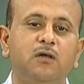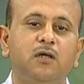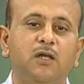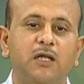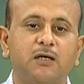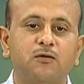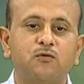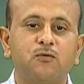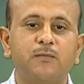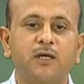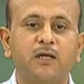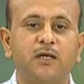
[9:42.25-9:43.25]

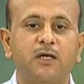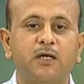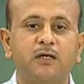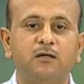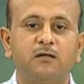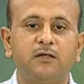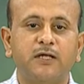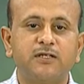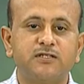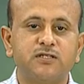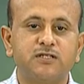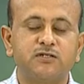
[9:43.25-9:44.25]
electromagnetic
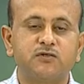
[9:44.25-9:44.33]
lenses.